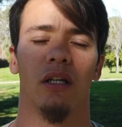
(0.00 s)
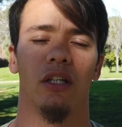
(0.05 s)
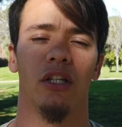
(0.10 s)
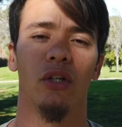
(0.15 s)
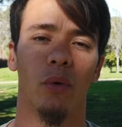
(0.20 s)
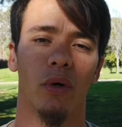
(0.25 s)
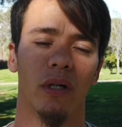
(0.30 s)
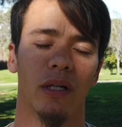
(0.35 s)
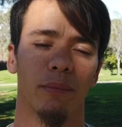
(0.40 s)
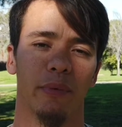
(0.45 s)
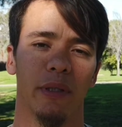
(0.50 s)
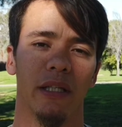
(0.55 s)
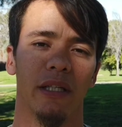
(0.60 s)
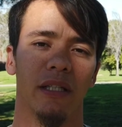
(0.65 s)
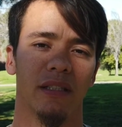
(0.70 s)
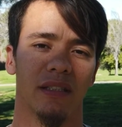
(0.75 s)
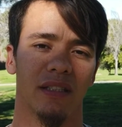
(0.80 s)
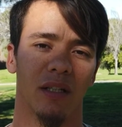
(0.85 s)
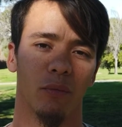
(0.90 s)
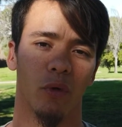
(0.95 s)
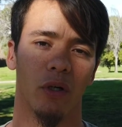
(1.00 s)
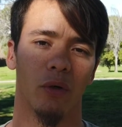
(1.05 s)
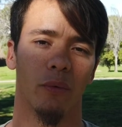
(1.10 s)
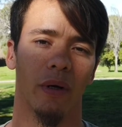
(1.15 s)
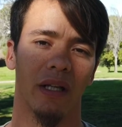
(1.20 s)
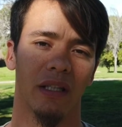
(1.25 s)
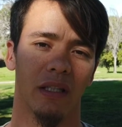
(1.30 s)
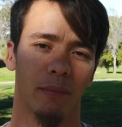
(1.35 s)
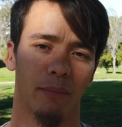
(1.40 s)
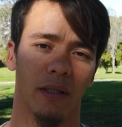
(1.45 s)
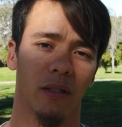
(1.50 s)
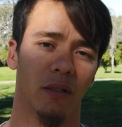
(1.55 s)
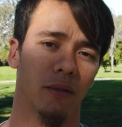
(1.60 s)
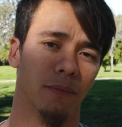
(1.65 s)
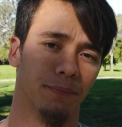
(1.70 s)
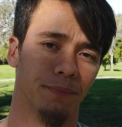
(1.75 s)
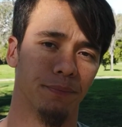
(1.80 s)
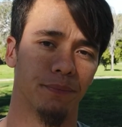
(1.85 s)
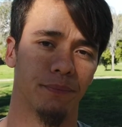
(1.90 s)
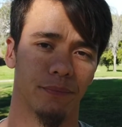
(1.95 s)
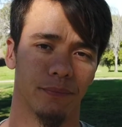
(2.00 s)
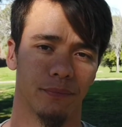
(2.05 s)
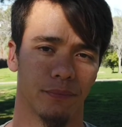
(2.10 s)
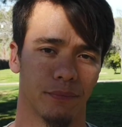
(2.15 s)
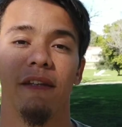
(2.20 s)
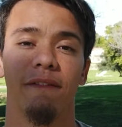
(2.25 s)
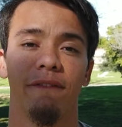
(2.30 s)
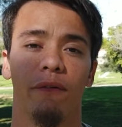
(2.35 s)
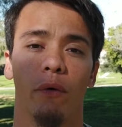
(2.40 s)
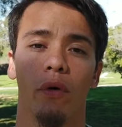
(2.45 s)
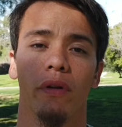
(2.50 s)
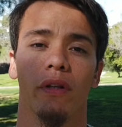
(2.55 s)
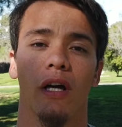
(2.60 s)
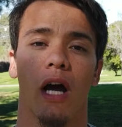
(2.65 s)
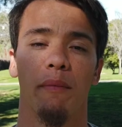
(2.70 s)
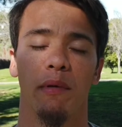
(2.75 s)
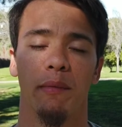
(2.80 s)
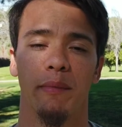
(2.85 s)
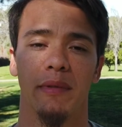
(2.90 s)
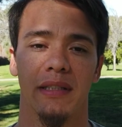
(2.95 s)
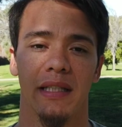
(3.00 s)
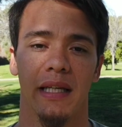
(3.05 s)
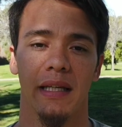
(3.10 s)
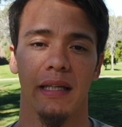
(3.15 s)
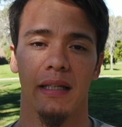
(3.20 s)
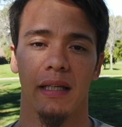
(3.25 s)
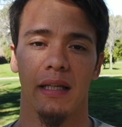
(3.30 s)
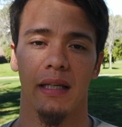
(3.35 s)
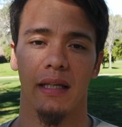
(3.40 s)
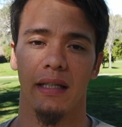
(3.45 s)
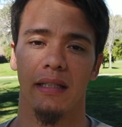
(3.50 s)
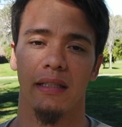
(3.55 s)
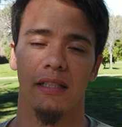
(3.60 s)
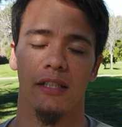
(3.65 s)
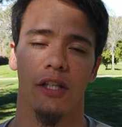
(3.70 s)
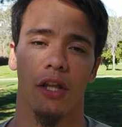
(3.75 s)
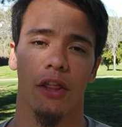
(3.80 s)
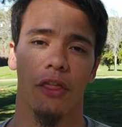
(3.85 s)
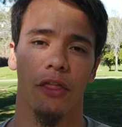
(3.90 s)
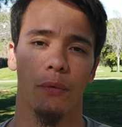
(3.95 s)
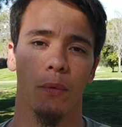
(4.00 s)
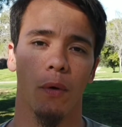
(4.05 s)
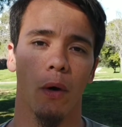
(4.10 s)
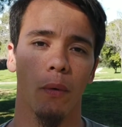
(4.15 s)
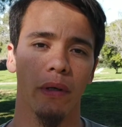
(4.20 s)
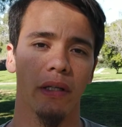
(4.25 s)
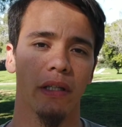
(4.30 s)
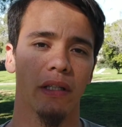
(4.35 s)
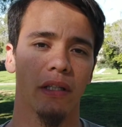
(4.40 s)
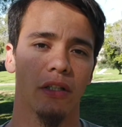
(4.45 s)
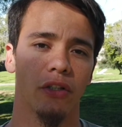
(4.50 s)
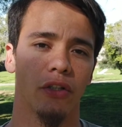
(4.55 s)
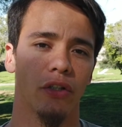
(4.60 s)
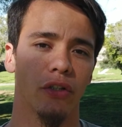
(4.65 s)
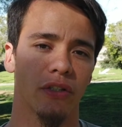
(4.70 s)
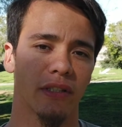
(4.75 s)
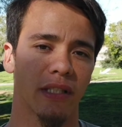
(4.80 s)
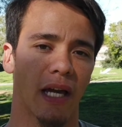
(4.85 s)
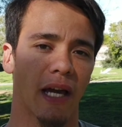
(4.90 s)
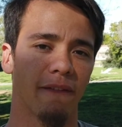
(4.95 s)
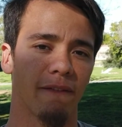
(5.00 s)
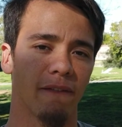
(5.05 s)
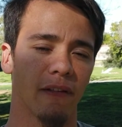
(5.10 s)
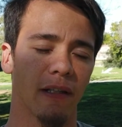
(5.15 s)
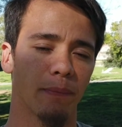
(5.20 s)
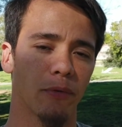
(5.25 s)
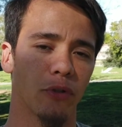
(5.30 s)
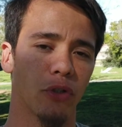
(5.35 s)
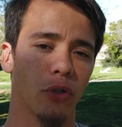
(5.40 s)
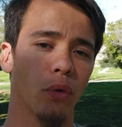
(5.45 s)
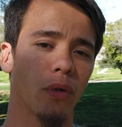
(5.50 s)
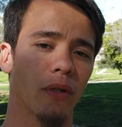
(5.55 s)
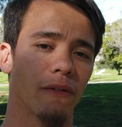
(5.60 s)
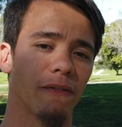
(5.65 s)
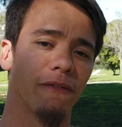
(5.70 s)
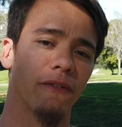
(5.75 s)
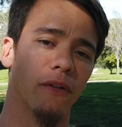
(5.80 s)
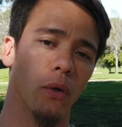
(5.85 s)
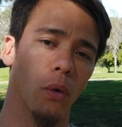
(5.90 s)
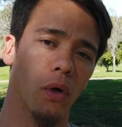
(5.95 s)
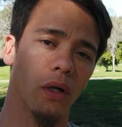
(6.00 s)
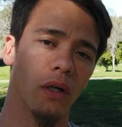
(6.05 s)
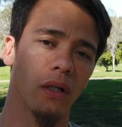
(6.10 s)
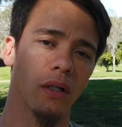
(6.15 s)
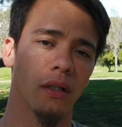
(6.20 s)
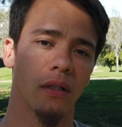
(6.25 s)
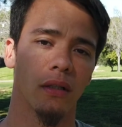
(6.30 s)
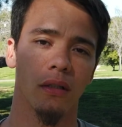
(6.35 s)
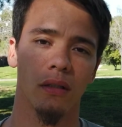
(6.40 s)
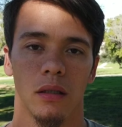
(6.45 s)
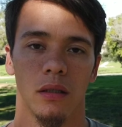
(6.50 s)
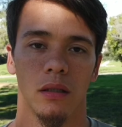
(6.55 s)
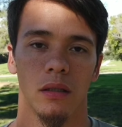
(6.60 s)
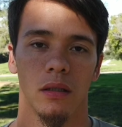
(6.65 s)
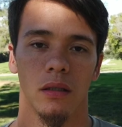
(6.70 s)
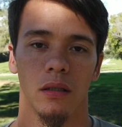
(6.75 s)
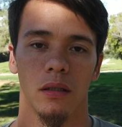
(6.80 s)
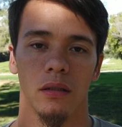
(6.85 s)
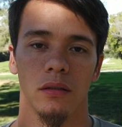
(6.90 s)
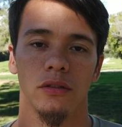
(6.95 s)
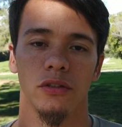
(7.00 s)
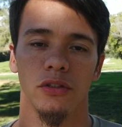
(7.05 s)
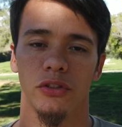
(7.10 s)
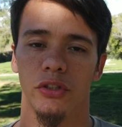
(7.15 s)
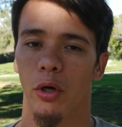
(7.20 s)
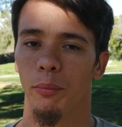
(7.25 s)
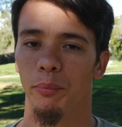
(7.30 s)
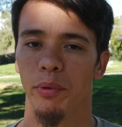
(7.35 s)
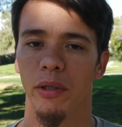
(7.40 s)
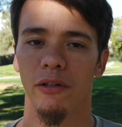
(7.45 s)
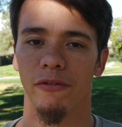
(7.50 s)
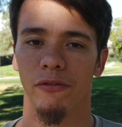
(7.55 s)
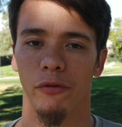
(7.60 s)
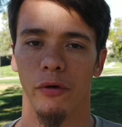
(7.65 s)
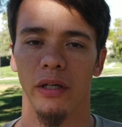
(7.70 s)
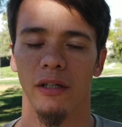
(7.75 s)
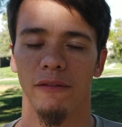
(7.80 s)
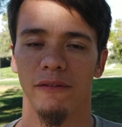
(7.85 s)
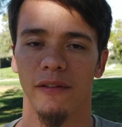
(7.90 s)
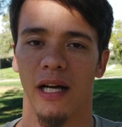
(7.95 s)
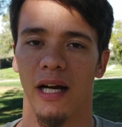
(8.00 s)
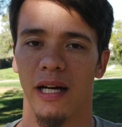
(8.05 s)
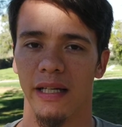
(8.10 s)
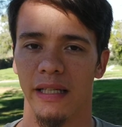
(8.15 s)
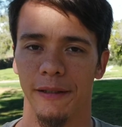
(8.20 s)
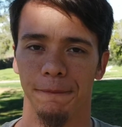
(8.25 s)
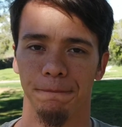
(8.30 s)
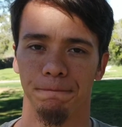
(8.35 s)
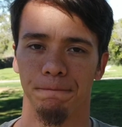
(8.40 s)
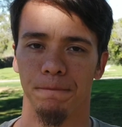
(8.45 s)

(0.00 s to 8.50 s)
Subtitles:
You want to be somewhere right in the middle. The fourth common mistake is throwing your side flip to the floor. Don't be afraid of the height.